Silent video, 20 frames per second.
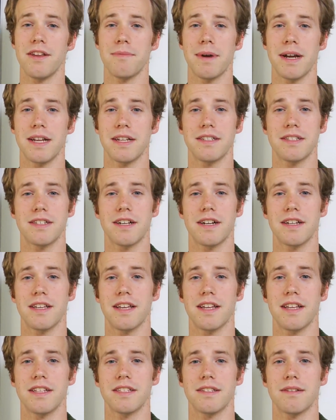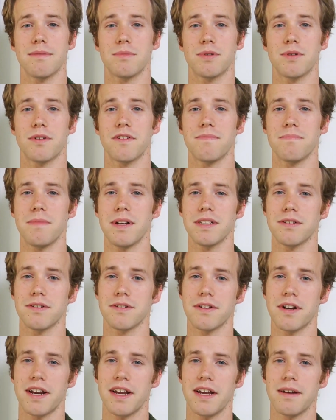You might start getting some sort of muscle
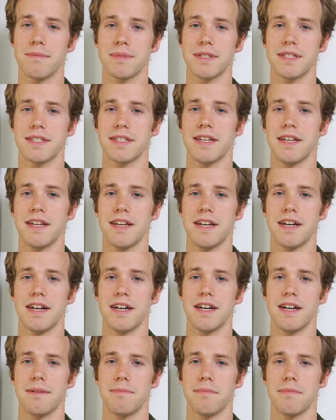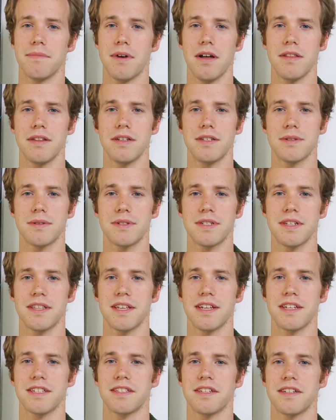cramps, um, all these sorts of
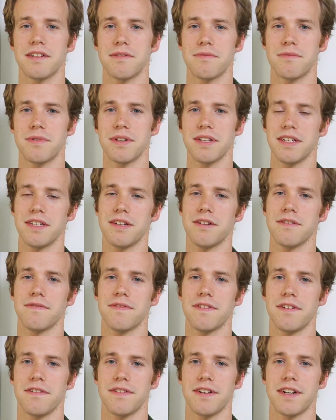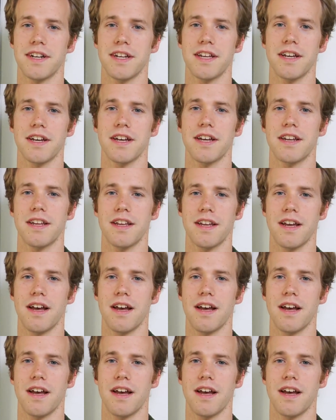things that really don't feel very good.